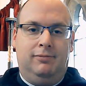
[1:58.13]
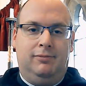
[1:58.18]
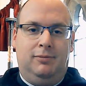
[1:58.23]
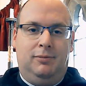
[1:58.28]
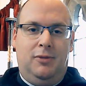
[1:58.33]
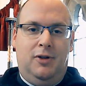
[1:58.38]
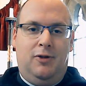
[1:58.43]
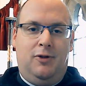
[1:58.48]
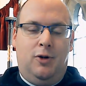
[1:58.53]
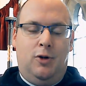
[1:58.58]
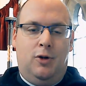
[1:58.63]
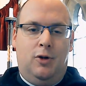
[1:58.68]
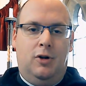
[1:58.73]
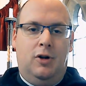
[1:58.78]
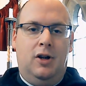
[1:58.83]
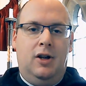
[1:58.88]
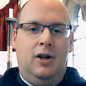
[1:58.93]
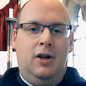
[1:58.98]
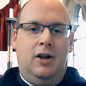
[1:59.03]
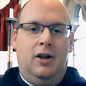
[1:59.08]
before
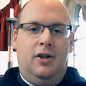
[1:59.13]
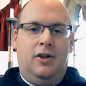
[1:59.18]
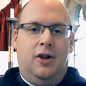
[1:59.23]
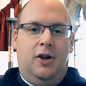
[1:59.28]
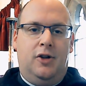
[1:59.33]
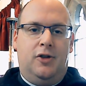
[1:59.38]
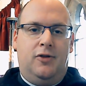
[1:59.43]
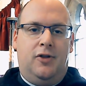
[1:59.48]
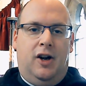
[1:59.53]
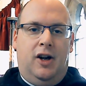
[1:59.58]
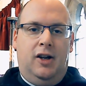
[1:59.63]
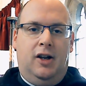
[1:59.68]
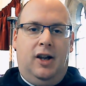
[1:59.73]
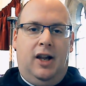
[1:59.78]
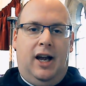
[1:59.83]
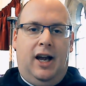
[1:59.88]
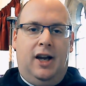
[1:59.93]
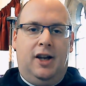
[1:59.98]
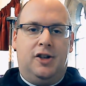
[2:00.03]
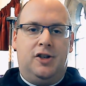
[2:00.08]
those final
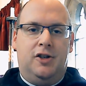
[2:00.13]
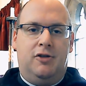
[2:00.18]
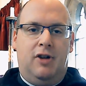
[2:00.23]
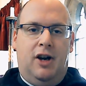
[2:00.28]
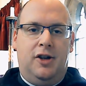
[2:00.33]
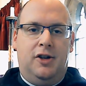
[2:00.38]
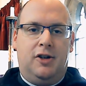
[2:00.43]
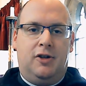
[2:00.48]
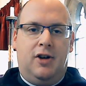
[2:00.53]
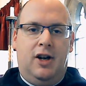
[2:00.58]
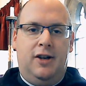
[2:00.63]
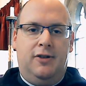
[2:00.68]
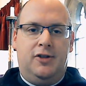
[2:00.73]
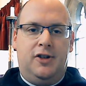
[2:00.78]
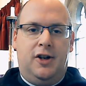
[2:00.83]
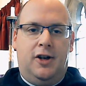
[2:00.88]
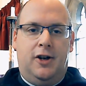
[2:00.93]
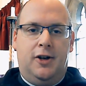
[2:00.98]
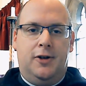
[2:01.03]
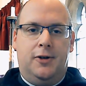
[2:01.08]
acts around the
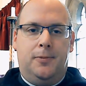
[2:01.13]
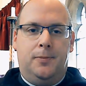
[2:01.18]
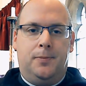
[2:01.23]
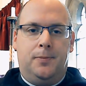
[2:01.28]
graveside.